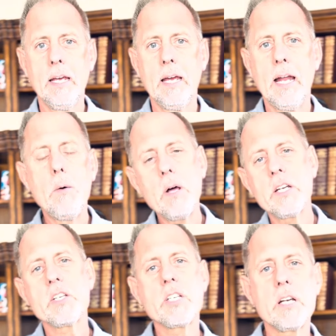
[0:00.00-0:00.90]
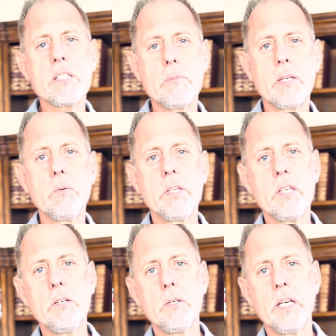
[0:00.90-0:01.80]
And I wanted to share something with
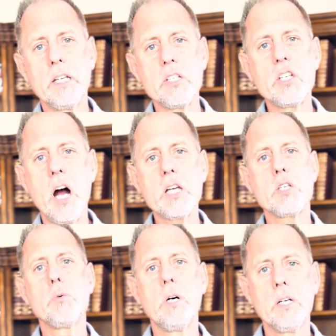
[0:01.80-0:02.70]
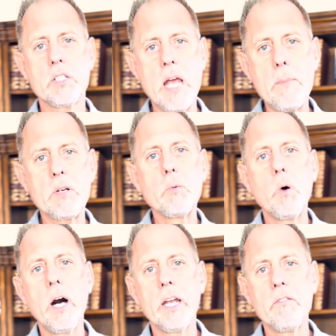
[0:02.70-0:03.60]
you in Joshua chapter
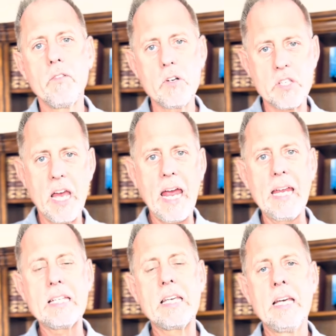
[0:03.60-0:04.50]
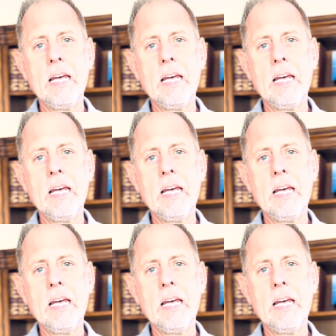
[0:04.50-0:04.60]
1 and verse 8.